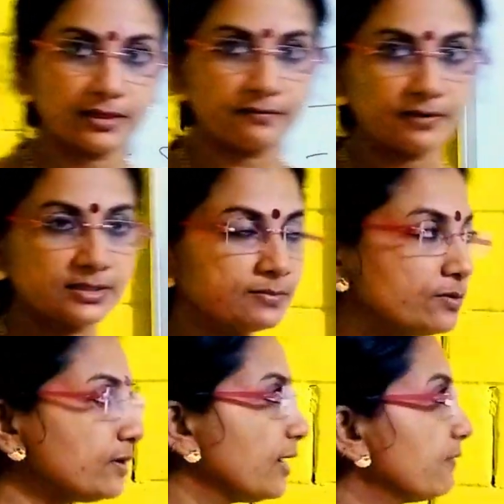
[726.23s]
Once more,
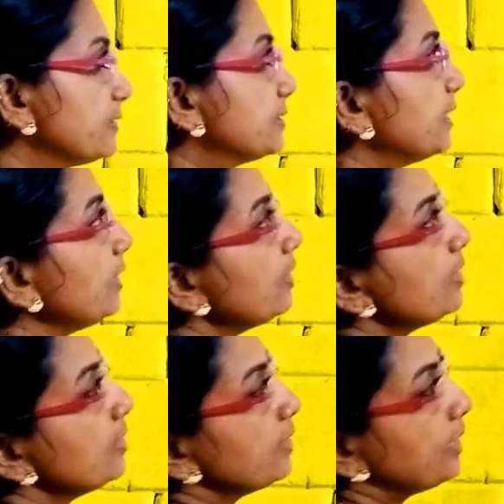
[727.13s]
I will say
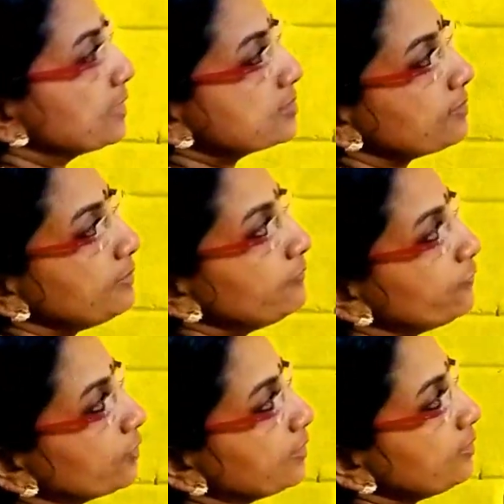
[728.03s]
example for the